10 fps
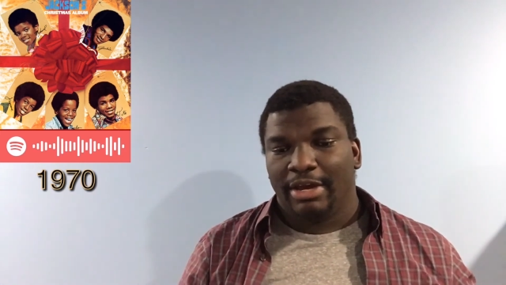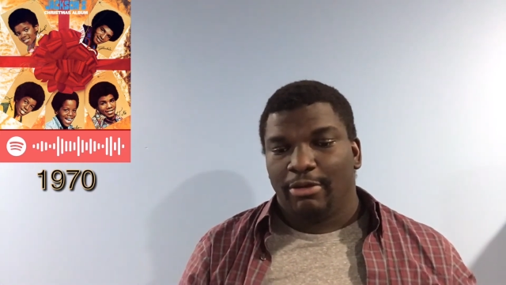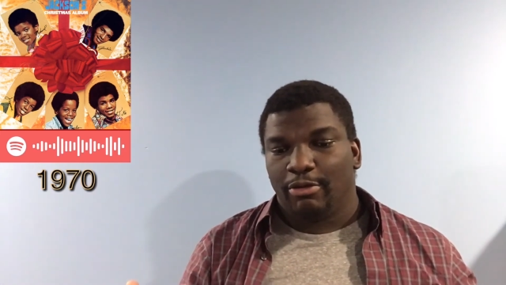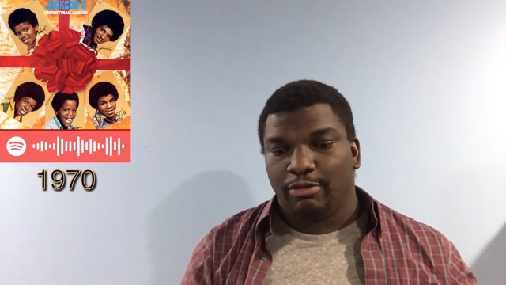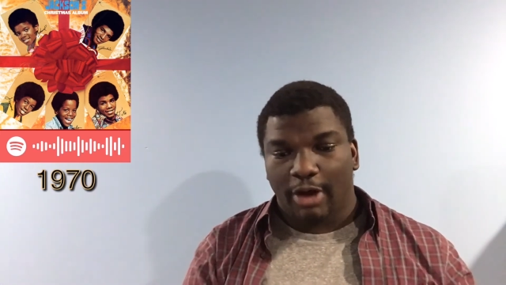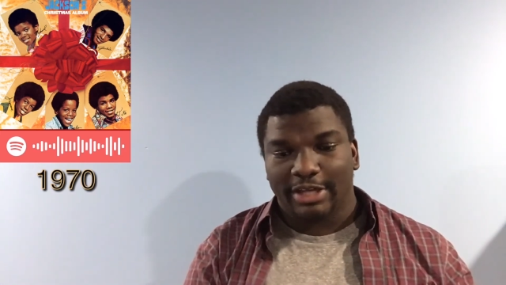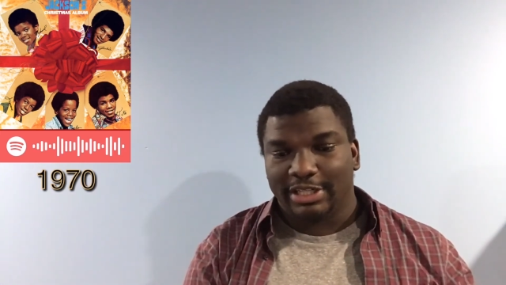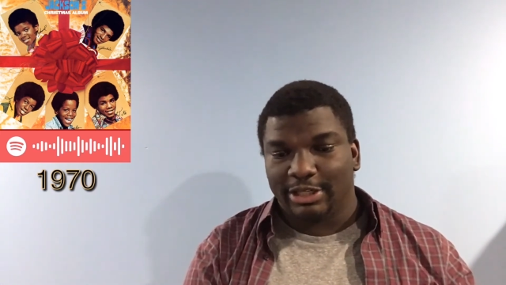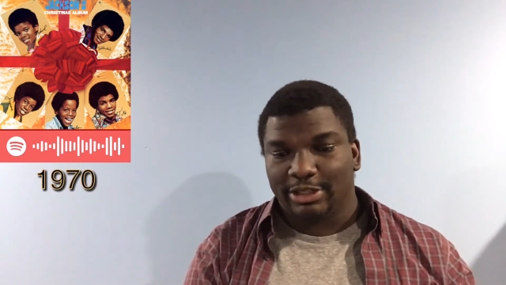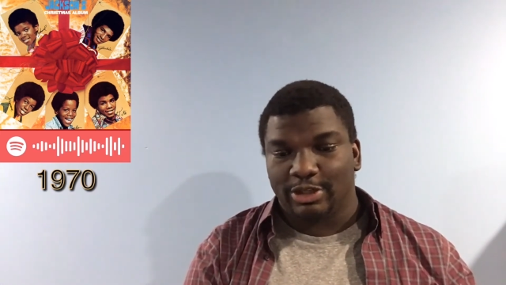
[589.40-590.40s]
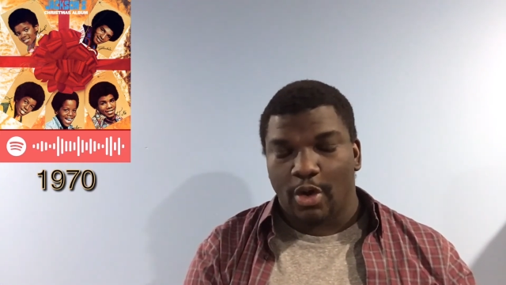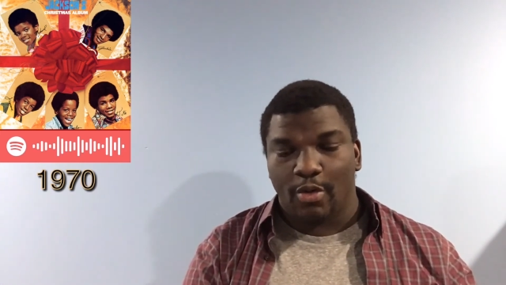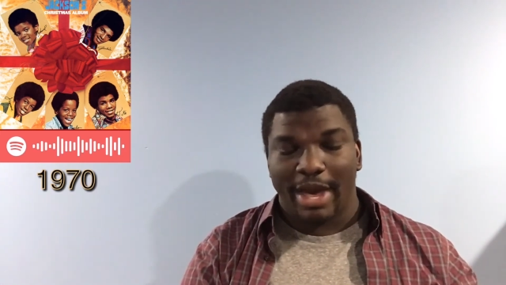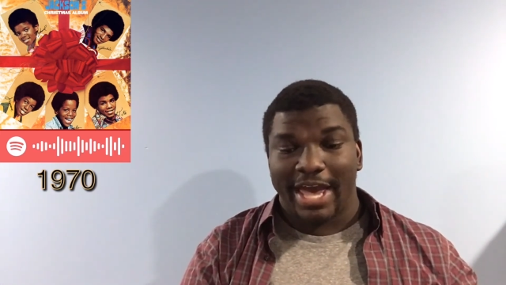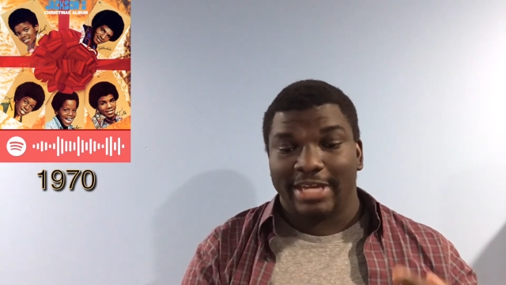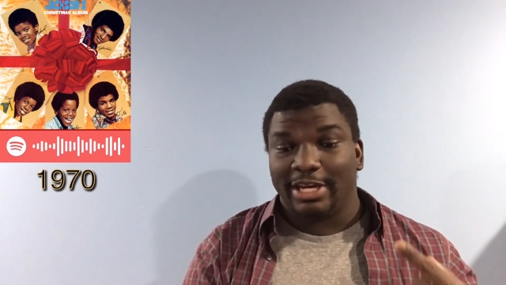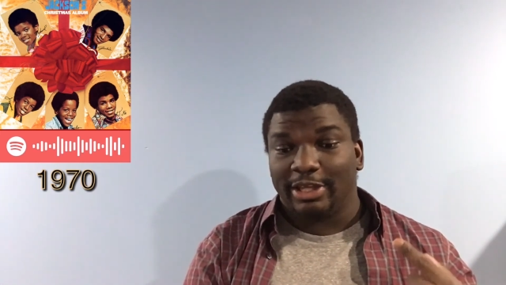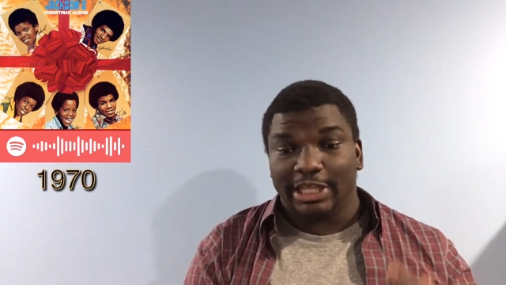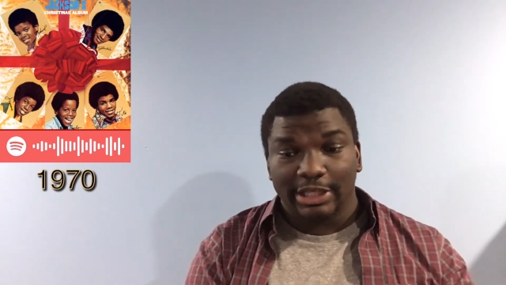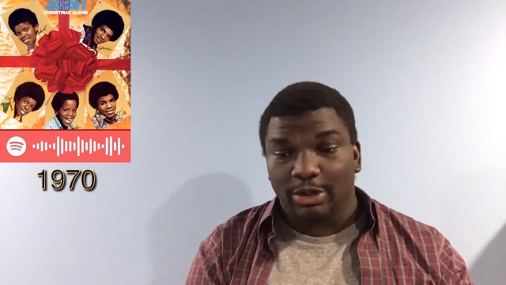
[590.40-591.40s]
Frosty the Snowman,
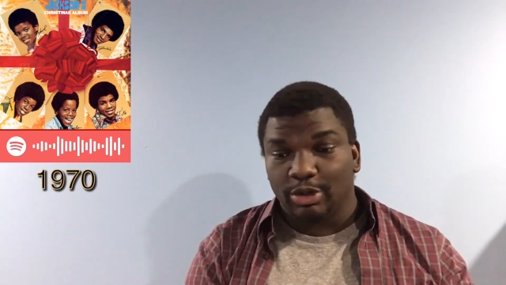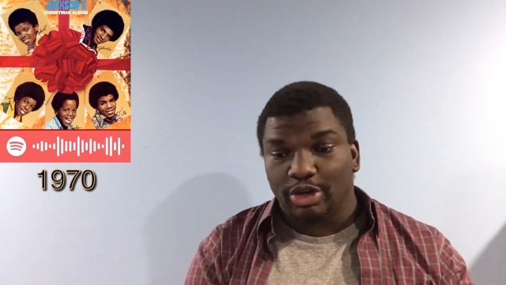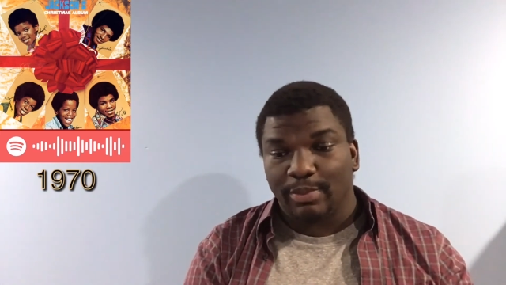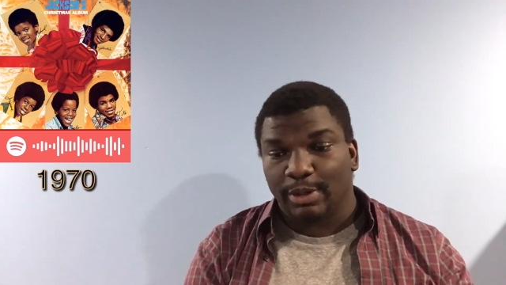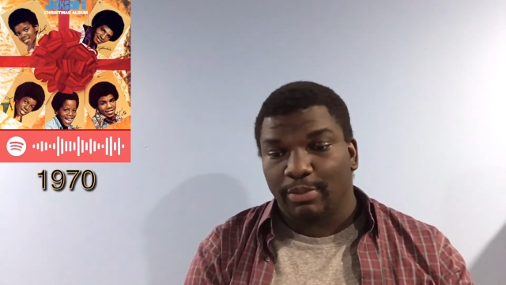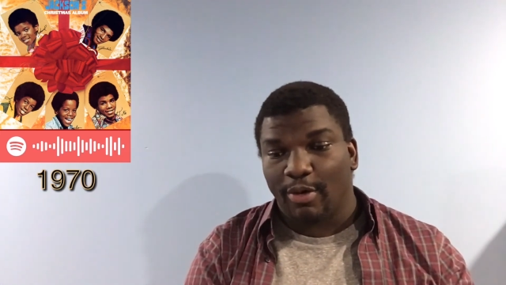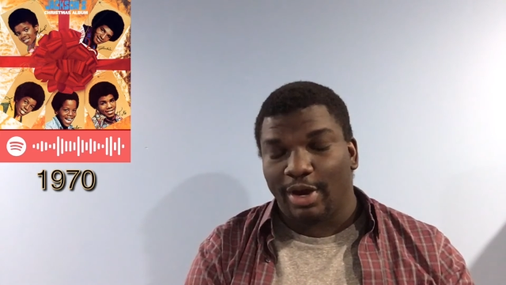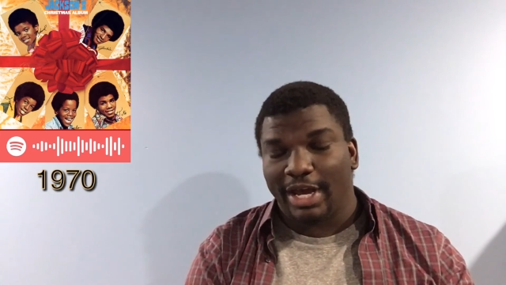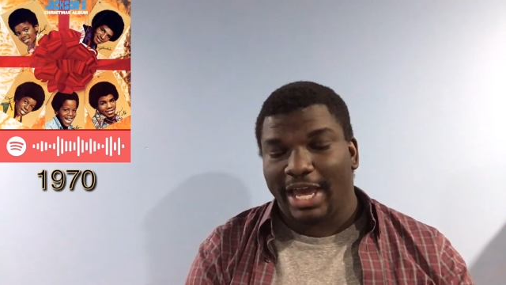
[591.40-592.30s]
The Little Drummer Boy,